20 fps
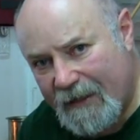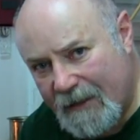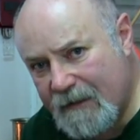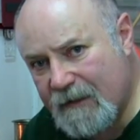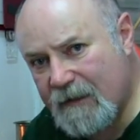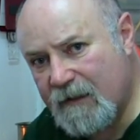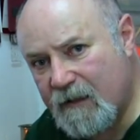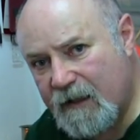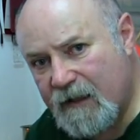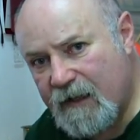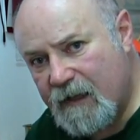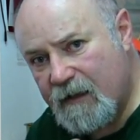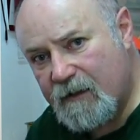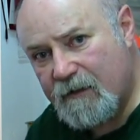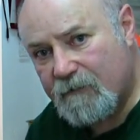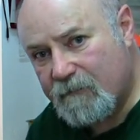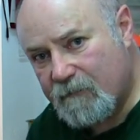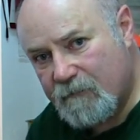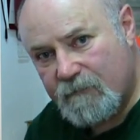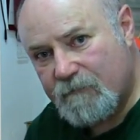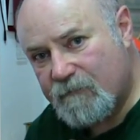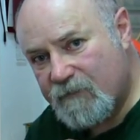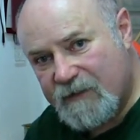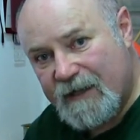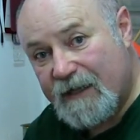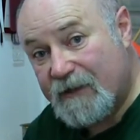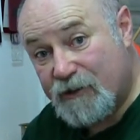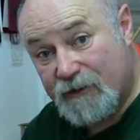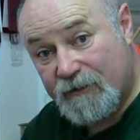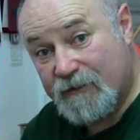in the
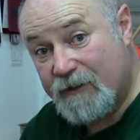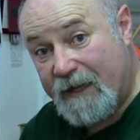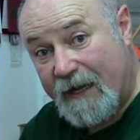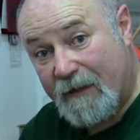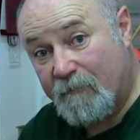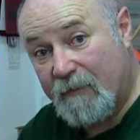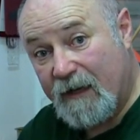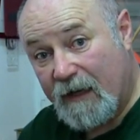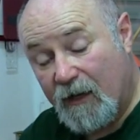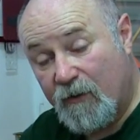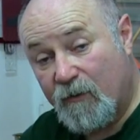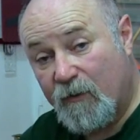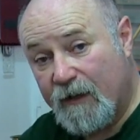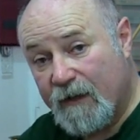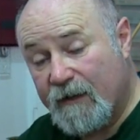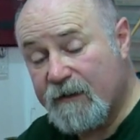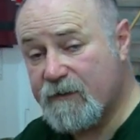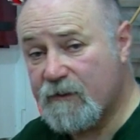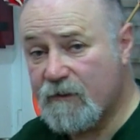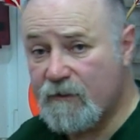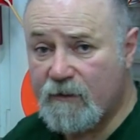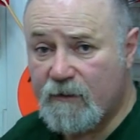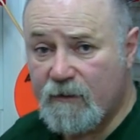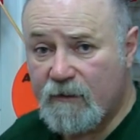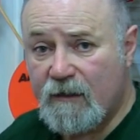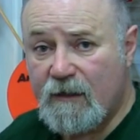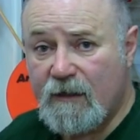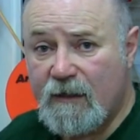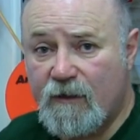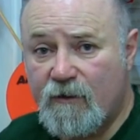section down below here, so you
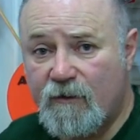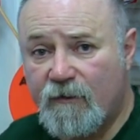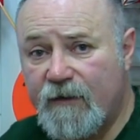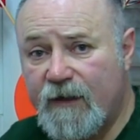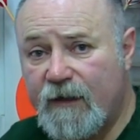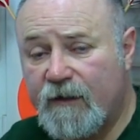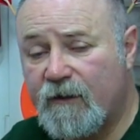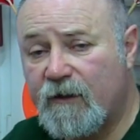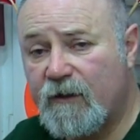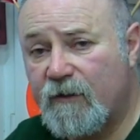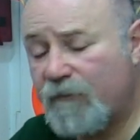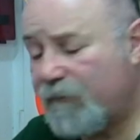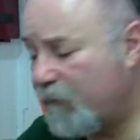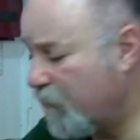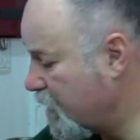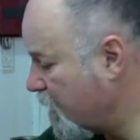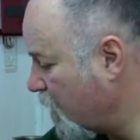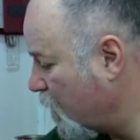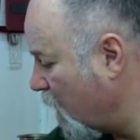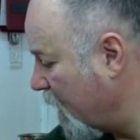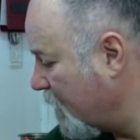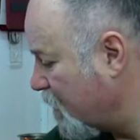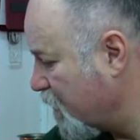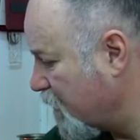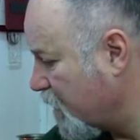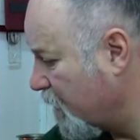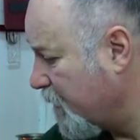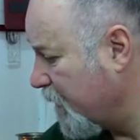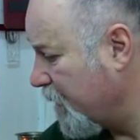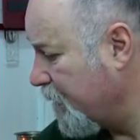can click on that and go through to the web
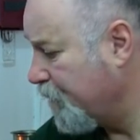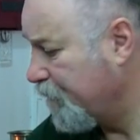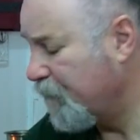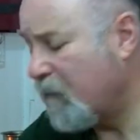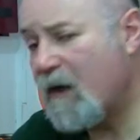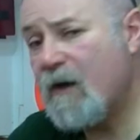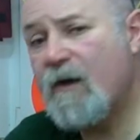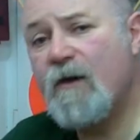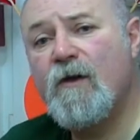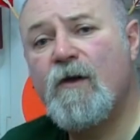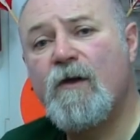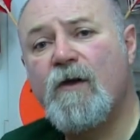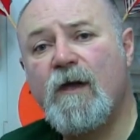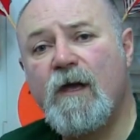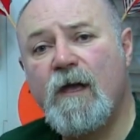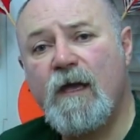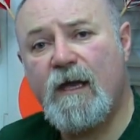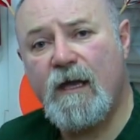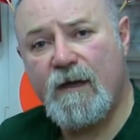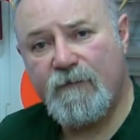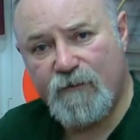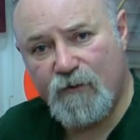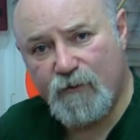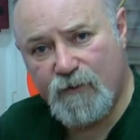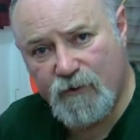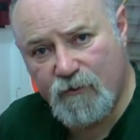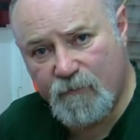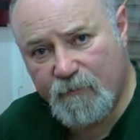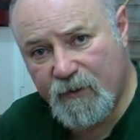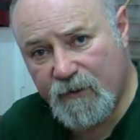shop. If you
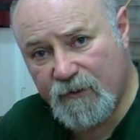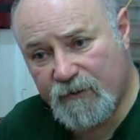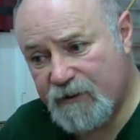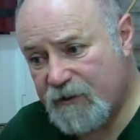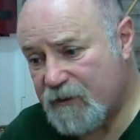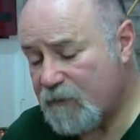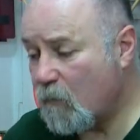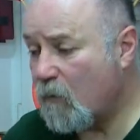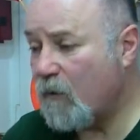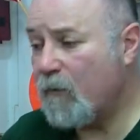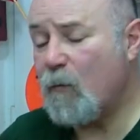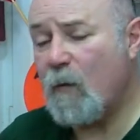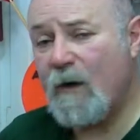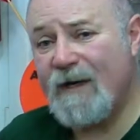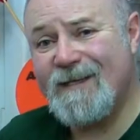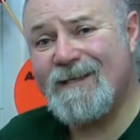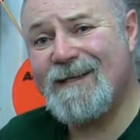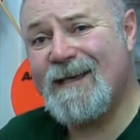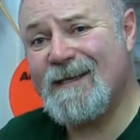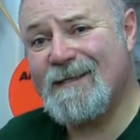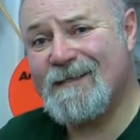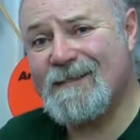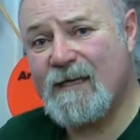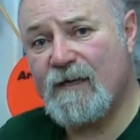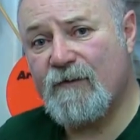do purchase one, when it gets